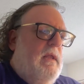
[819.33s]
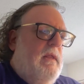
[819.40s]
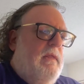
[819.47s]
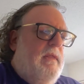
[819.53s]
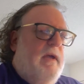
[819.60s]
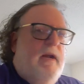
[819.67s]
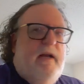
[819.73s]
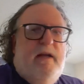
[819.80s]

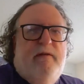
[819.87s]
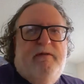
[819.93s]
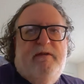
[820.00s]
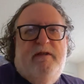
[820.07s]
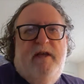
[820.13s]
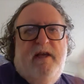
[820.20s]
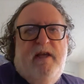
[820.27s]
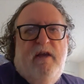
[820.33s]
that I have to
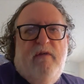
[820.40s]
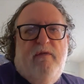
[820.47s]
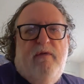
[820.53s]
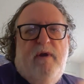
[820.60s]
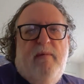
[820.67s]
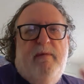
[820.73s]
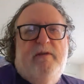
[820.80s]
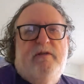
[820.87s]
take out for
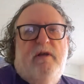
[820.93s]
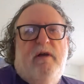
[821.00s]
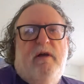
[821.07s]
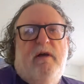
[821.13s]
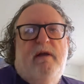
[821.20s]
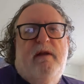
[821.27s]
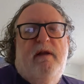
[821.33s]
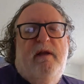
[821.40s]

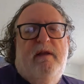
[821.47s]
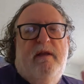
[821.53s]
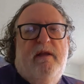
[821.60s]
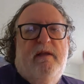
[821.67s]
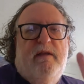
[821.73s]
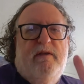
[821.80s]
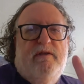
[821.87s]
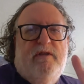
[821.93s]
Amazon, and
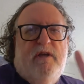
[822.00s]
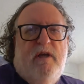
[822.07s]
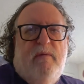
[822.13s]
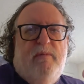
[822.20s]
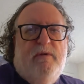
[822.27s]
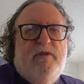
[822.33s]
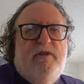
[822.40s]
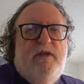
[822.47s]
then there's a
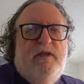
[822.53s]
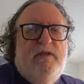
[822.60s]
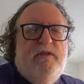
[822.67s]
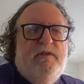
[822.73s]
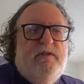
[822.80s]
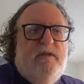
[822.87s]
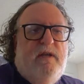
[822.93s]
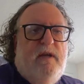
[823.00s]
couple of
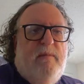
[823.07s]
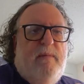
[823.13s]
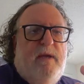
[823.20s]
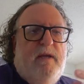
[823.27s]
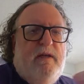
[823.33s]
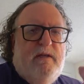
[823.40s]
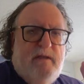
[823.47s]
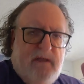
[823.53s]
changes that I
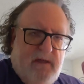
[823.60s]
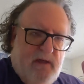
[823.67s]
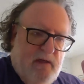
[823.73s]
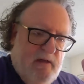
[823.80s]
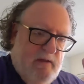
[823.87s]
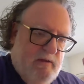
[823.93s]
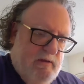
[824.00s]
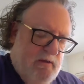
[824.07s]
make
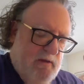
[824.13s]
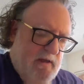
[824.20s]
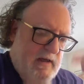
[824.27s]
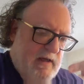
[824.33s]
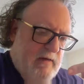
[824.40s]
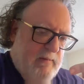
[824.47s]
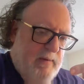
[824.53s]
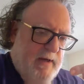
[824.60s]
to the
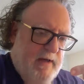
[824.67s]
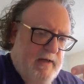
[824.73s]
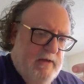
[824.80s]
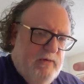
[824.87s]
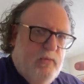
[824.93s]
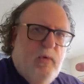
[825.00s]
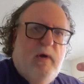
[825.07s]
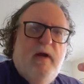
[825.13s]
end
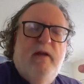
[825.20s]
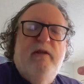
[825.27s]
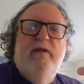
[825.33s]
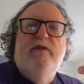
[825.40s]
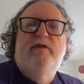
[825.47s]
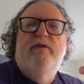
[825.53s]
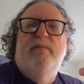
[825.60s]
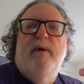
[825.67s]
page where I
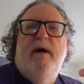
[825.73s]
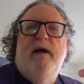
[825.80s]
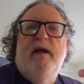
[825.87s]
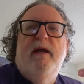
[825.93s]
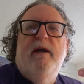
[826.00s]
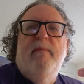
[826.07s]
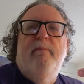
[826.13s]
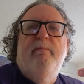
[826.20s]
list my
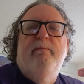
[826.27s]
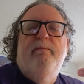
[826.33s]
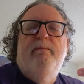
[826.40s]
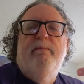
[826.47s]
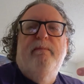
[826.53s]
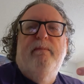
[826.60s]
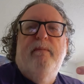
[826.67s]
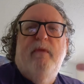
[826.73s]

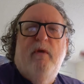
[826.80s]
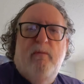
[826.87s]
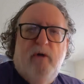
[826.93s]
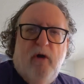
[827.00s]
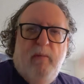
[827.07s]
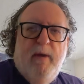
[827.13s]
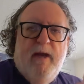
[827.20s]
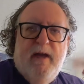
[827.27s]

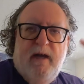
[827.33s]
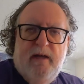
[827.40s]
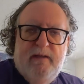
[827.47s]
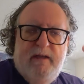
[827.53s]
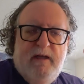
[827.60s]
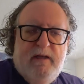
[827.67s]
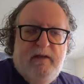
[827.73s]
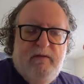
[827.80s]
all my
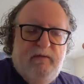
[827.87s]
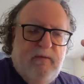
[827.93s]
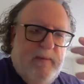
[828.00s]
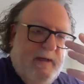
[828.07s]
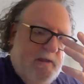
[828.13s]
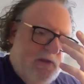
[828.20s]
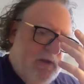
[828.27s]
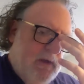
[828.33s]
contact
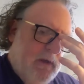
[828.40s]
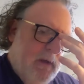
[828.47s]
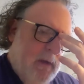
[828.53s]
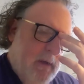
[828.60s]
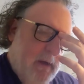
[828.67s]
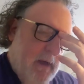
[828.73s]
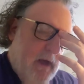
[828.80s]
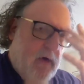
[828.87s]
information
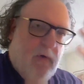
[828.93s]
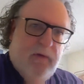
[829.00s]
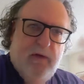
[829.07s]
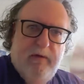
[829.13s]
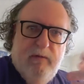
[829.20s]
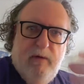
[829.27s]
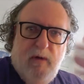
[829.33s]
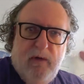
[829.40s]
and all
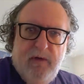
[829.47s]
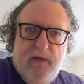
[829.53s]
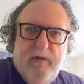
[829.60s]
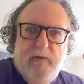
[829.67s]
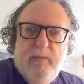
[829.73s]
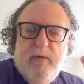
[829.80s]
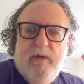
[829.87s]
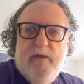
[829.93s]
the
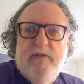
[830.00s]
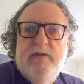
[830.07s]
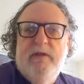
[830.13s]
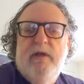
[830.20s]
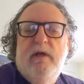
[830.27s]
other books.